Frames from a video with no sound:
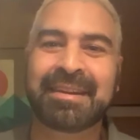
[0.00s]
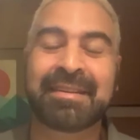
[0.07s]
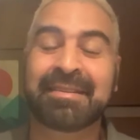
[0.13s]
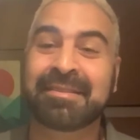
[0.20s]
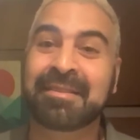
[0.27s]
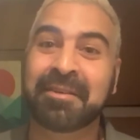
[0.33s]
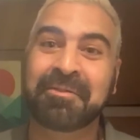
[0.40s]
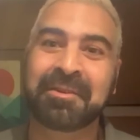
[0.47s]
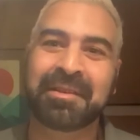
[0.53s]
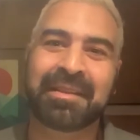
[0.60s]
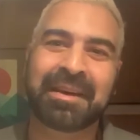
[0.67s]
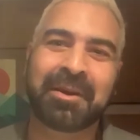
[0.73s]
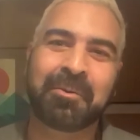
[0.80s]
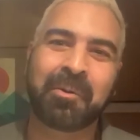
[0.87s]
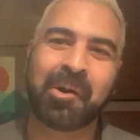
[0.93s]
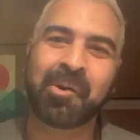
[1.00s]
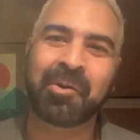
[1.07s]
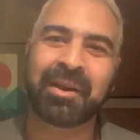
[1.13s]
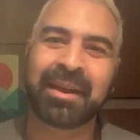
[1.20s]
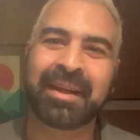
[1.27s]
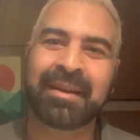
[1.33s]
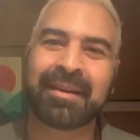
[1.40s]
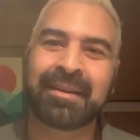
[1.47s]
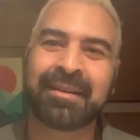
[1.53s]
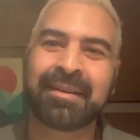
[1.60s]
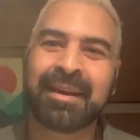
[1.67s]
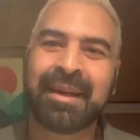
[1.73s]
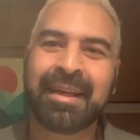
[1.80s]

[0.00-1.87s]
It's definitely a world leader.